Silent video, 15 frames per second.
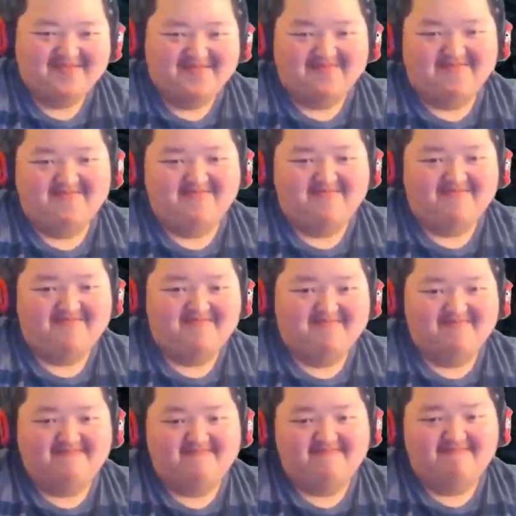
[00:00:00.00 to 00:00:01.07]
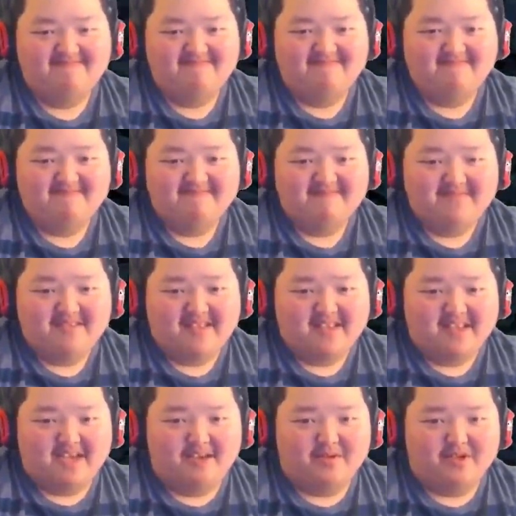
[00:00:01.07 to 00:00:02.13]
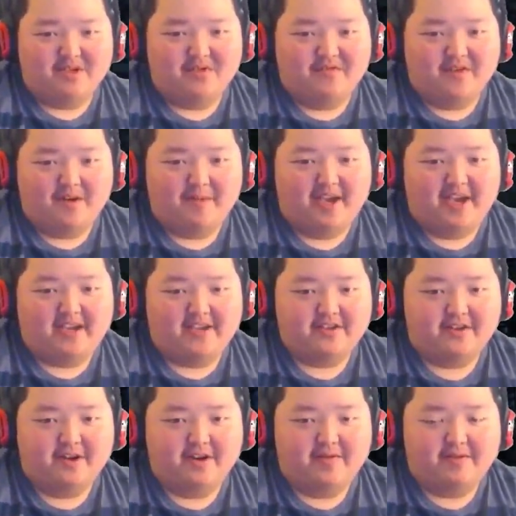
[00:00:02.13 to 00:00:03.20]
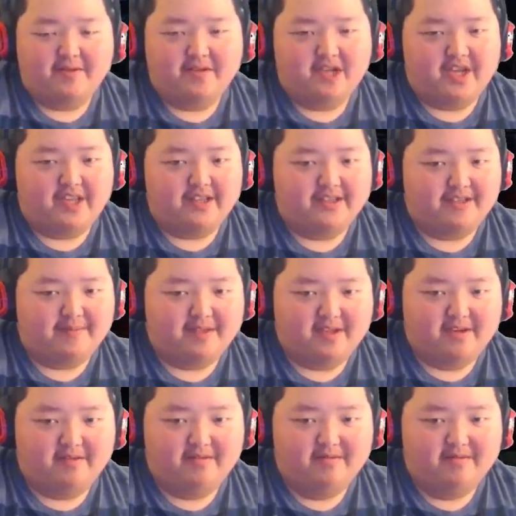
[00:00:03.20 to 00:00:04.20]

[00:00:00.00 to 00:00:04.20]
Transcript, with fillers: Mm, I was too far back. Sorry, I was checking something.